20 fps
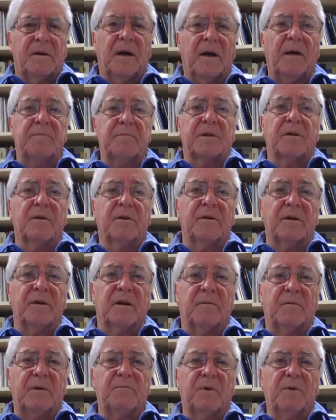Absolutely,
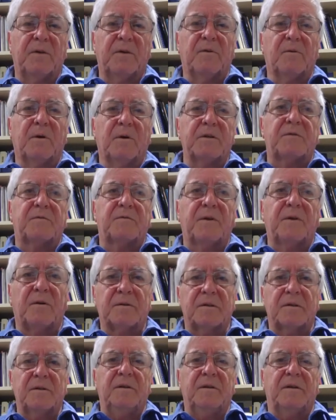and we've always
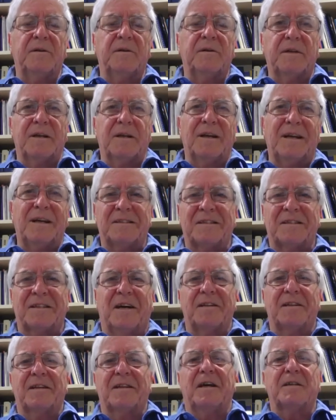felt, you know, in the last
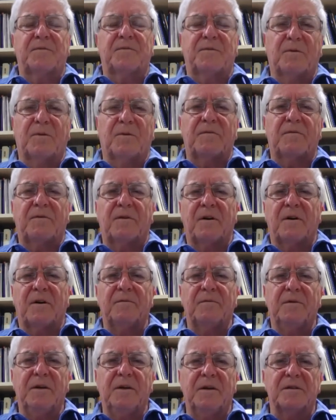again, the last four or
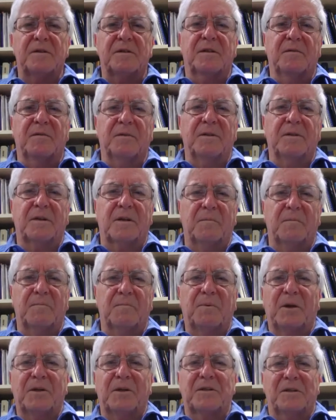five years, given the
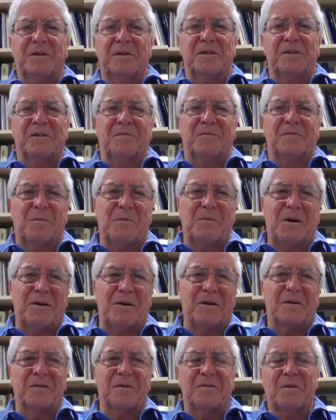complexities of the
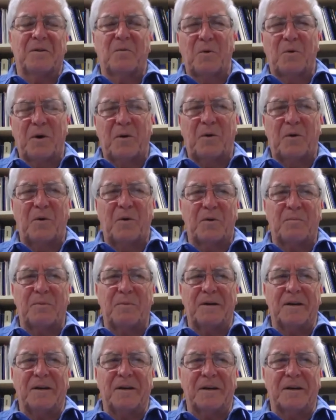market and the rare earth
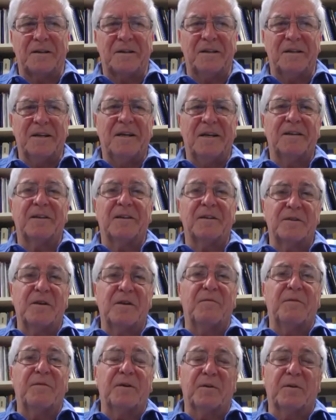market and the
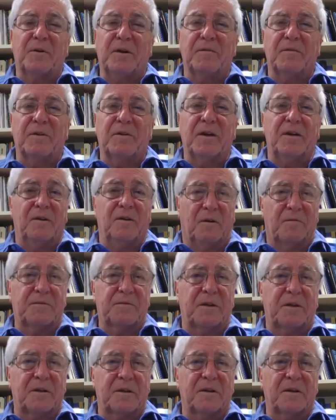difficulty of getting
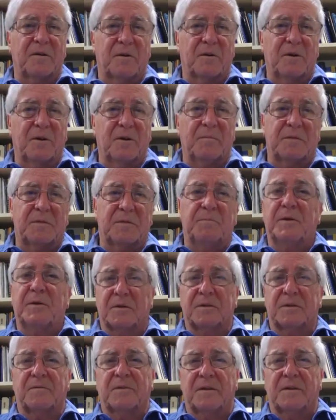offtake agreements
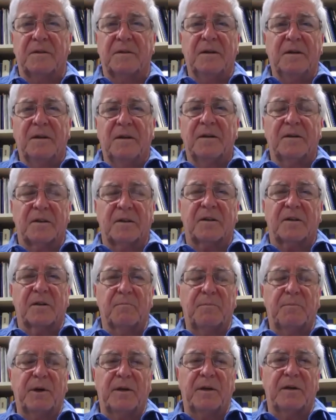because of the, the
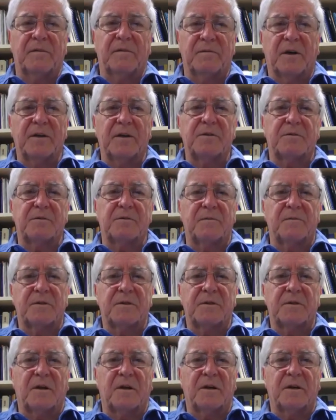competitive nature of the
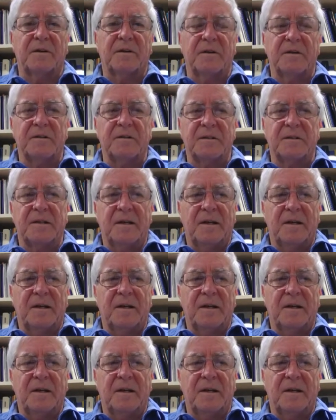Chinese,